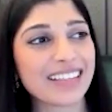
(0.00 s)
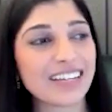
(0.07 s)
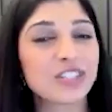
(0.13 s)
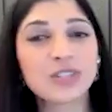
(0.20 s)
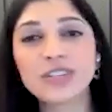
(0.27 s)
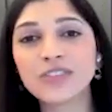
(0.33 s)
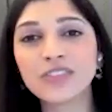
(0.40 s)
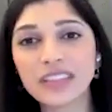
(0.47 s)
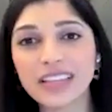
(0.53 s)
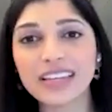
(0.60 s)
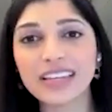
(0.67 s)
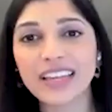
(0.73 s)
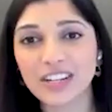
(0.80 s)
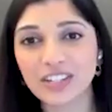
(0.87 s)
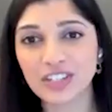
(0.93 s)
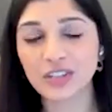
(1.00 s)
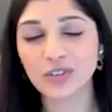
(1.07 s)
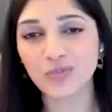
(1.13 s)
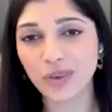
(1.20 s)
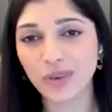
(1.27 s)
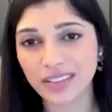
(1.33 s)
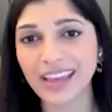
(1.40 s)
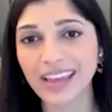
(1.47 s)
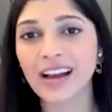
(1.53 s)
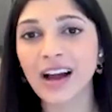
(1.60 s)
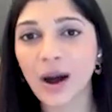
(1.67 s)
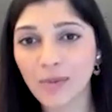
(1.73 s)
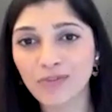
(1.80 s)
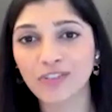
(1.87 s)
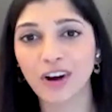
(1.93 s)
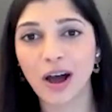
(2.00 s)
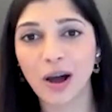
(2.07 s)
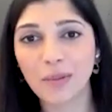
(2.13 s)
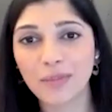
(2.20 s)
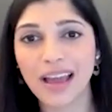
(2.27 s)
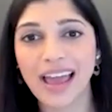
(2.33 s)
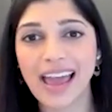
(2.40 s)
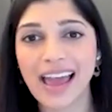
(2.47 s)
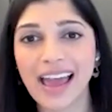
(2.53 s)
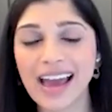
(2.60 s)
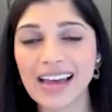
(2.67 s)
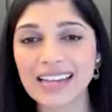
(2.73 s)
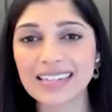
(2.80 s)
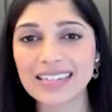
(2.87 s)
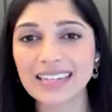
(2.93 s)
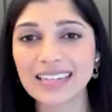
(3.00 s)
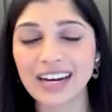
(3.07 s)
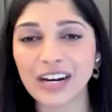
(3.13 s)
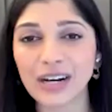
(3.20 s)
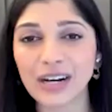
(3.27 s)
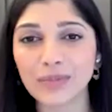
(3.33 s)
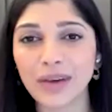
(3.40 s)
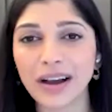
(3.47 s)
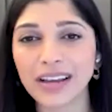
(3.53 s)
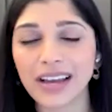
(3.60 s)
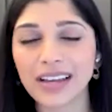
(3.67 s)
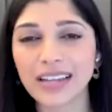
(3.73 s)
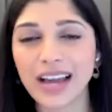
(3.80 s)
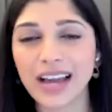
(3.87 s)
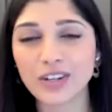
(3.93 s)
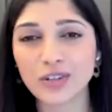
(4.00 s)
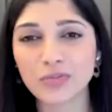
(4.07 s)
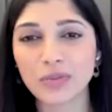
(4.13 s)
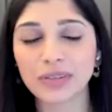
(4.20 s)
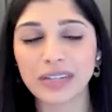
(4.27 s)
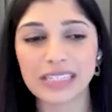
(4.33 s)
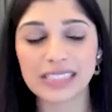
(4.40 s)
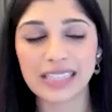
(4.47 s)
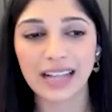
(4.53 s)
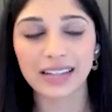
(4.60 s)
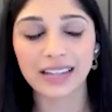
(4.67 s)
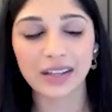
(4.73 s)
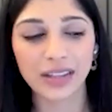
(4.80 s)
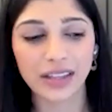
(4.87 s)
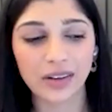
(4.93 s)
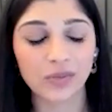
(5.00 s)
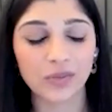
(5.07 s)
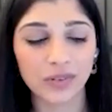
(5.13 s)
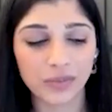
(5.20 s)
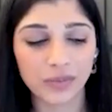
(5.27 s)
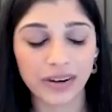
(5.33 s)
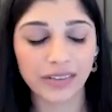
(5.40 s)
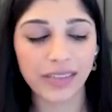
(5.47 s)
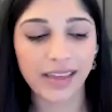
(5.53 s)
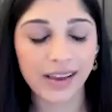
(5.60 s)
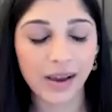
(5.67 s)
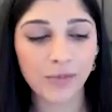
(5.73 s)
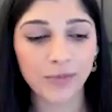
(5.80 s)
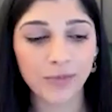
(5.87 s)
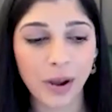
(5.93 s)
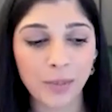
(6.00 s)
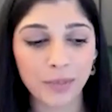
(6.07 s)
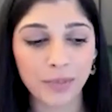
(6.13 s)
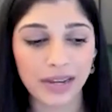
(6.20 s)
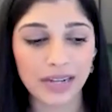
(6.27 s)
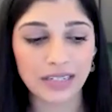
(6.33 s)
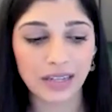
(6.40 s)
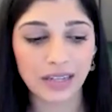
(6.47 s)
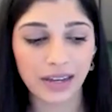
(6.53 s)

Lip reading: there's two different lineages of where they come from. And I don't remember exactly like where they come from, but